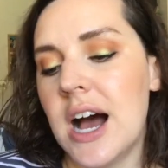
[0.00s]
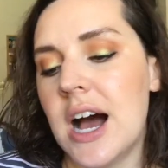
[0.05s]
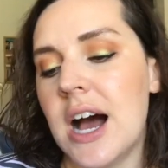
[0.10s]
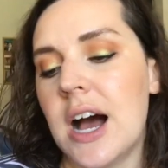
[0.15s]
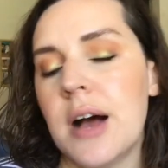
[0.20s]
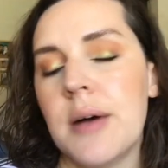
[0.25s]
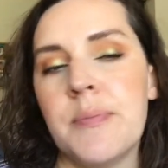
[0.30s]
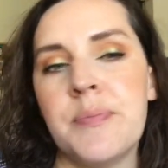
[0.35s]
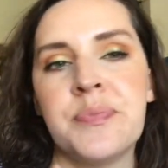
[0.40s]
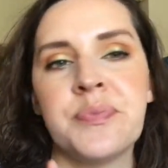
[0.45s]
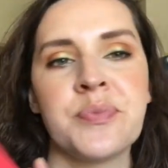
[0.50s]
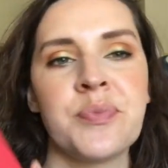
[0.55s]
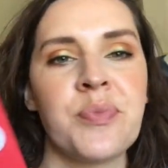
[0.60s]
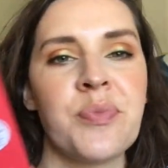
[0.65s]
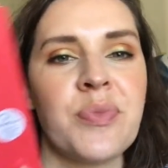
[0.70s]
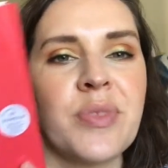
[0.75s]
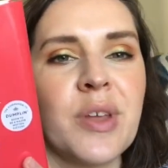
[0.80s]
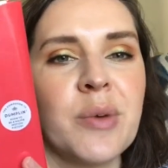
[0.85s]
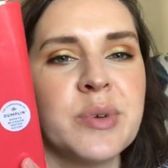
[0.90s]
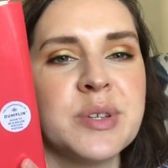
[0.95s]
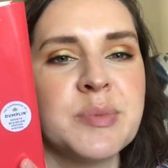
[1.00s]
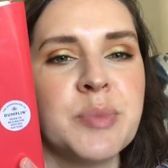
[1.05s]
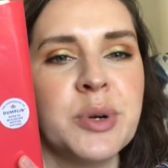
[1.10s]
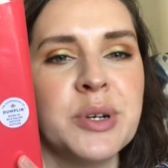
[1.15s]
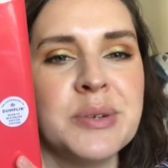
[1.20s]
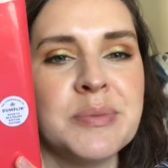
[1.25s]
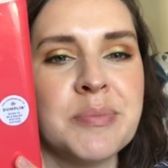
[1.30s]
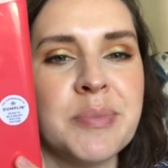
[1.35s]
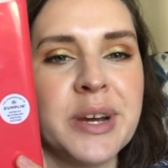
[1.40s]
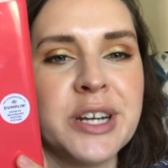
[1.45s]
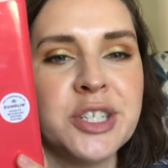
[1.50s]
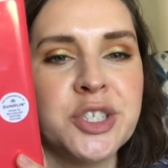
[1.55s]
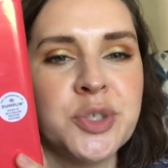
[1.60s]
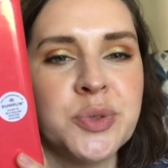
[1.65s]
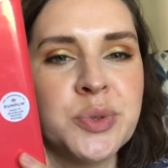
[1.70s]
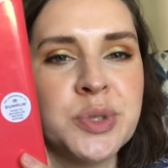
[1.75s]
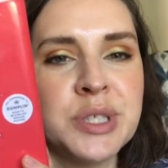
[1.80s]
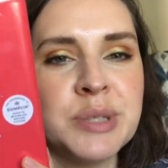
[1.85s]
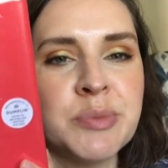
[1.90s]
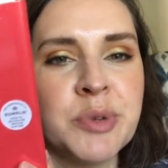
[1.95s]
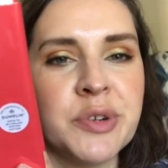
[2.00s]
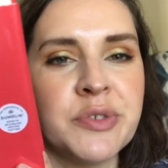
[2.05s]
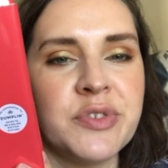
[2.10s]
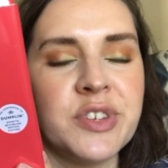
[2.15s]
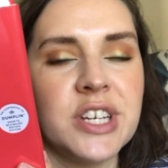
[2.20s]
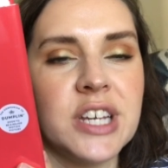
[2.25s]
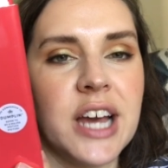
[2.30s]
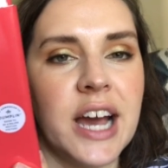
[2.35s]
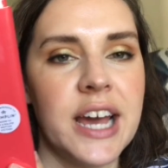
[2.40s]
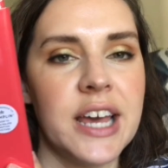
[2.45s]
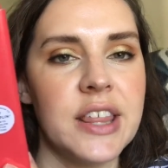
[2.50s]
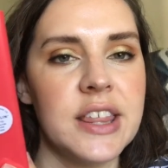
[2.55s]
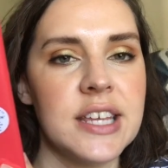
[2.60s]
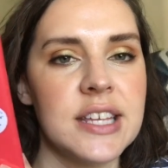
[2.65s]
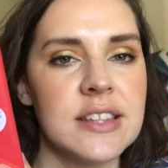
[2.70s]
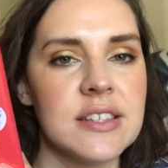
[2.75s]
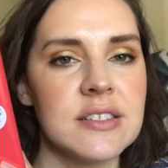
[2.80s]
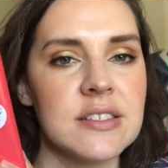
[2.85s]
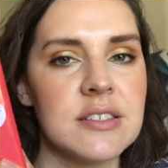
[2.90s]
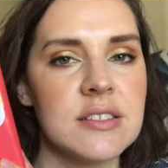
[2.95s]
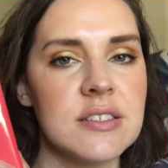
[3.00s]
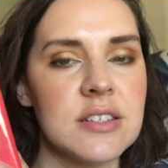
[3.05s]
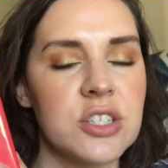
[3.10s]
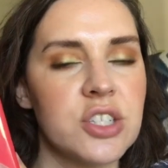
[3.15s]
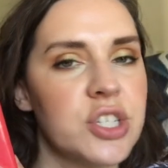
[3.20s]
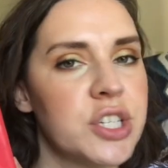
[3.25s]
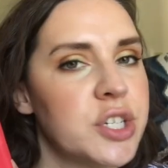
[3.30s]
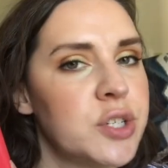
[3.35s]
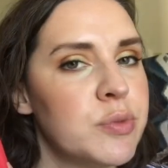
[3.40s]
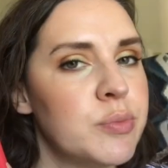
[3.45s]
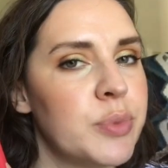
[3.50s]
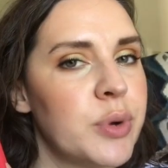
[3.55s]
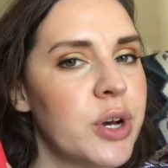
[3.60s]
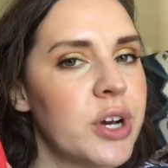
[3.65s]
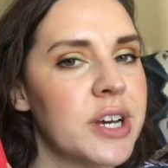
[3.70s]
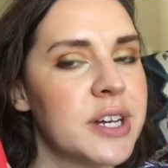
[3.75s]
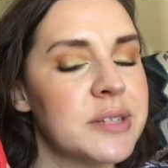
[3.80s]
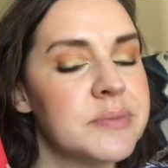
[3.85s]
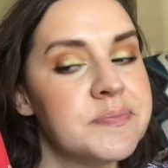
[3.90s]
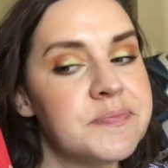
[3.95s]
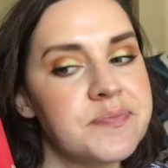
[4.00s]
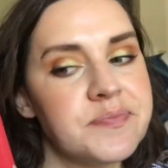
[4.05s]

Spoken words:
was Puddin by Julie Murphy. I think this is such a cute book,